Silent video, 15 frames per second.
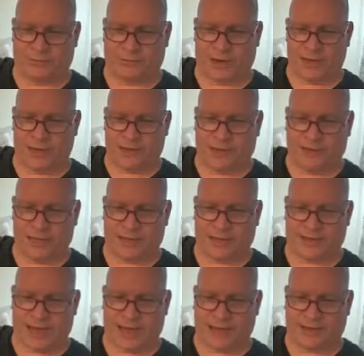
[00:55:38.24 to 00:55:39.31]
Right? Isn't
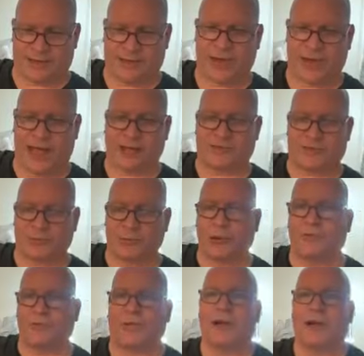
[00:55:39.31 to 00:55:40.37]
that Zach Taylor? Yeah, he's from
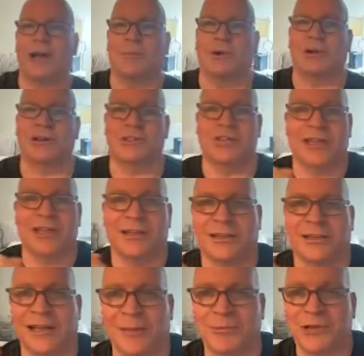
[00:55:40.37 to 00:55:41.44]
Louisville because they
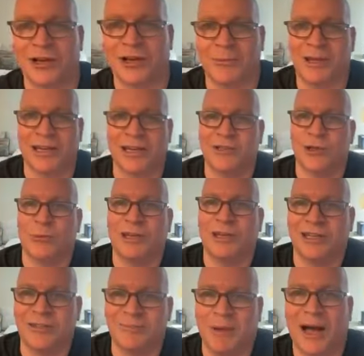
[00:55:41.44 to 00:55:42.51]
kept talking about exhuming
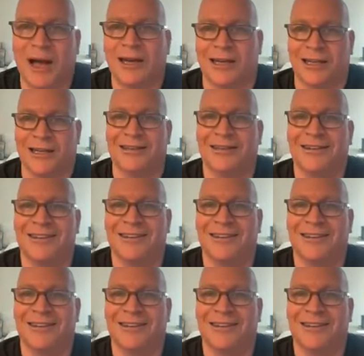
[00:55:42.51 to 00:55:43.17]
his body